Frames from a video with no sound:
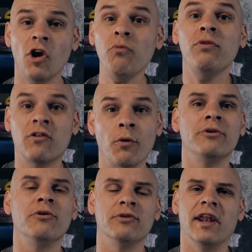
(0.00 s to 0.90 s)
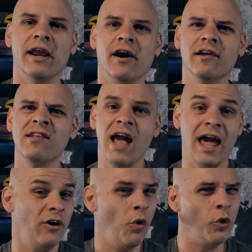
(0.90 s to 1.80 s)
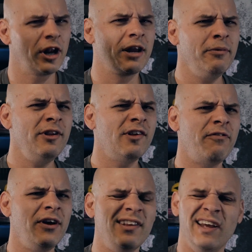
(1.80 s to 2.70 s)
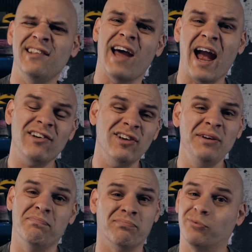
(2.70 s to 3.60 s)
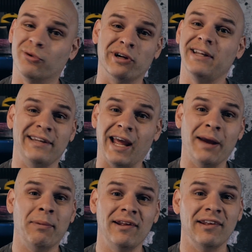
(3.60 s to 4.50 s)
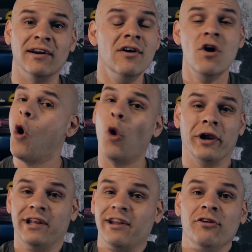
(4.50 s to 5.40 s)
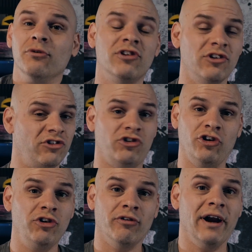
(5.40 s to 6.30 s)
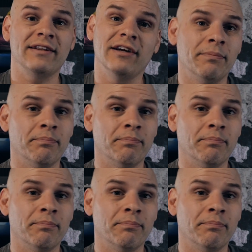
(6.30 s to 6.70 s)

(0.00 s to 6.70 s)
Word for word: So that's what we're doing today guys, and in order to complete this effect, it's actually pretty damn easy. All you need to do is just shoot your actor